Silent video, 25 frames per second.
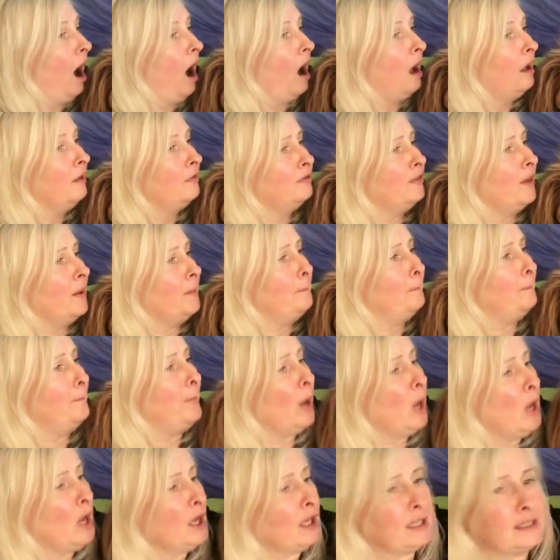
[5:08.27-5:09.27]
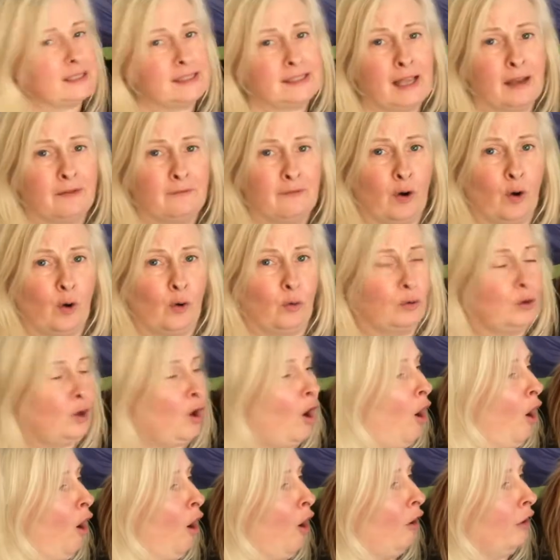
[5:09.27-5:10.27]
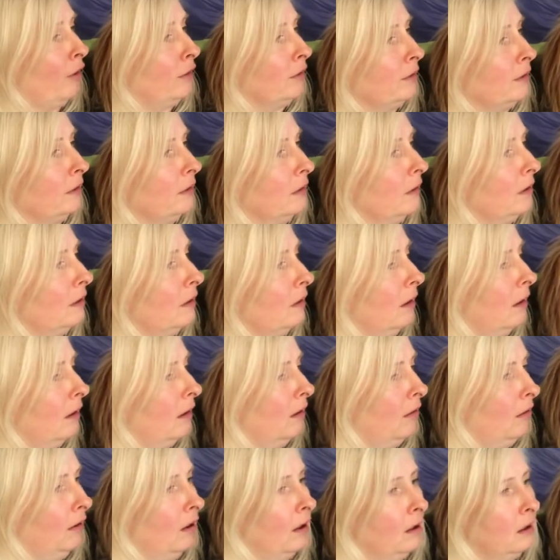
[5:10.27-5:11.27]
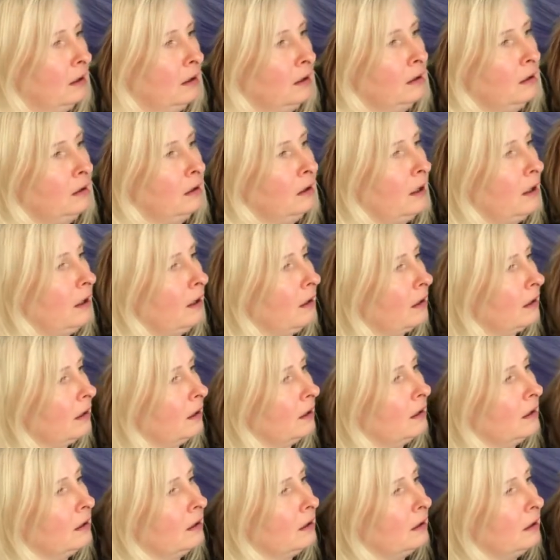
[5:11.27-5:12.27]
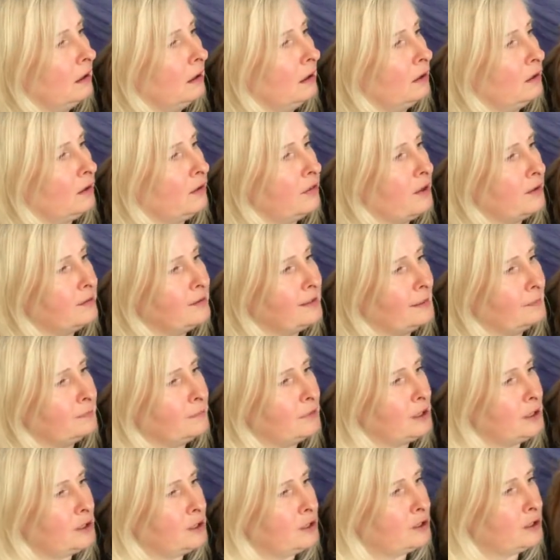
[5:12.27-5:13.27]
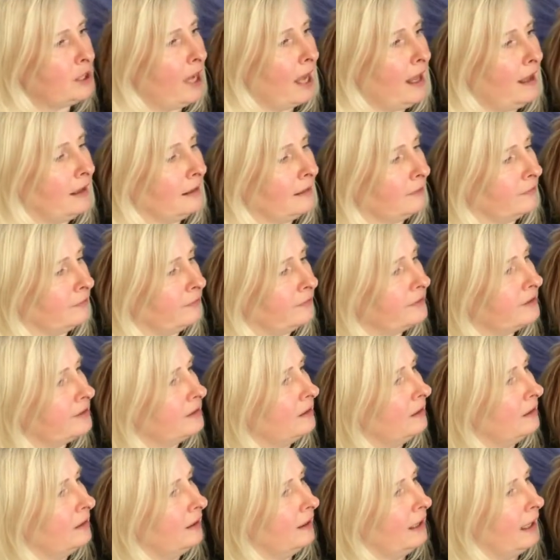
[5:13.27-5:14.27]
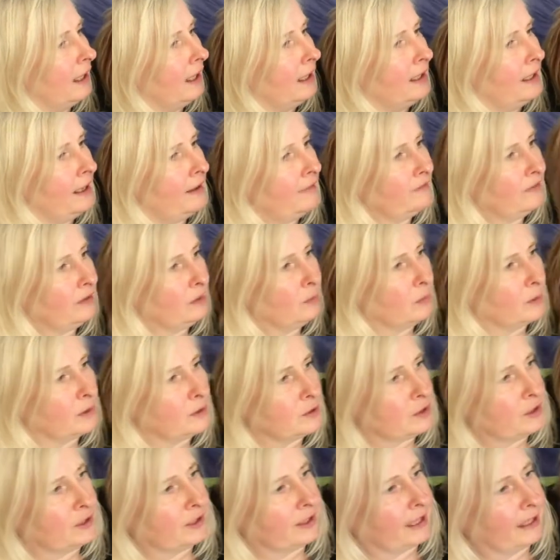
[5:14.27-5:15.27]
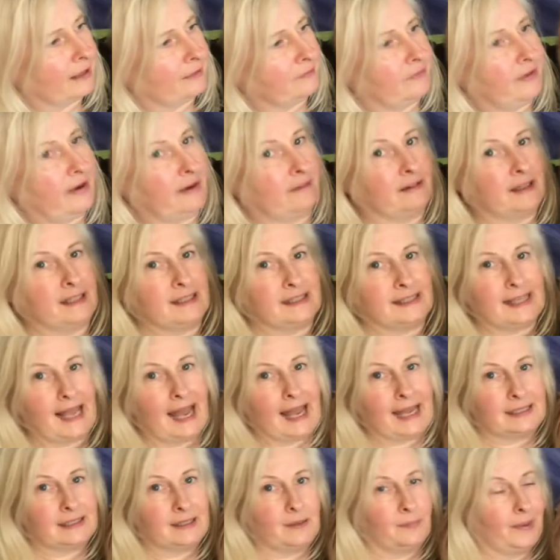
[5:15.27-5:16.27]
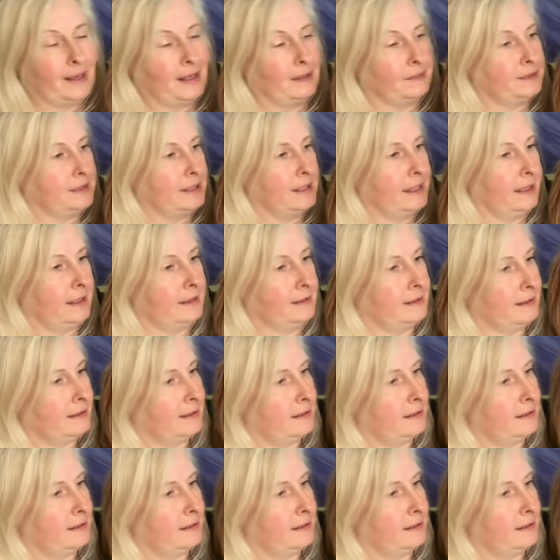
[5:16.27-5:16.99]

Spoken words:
The books have all gone. Look at those empty shelves. And everyone's looking very sad about it.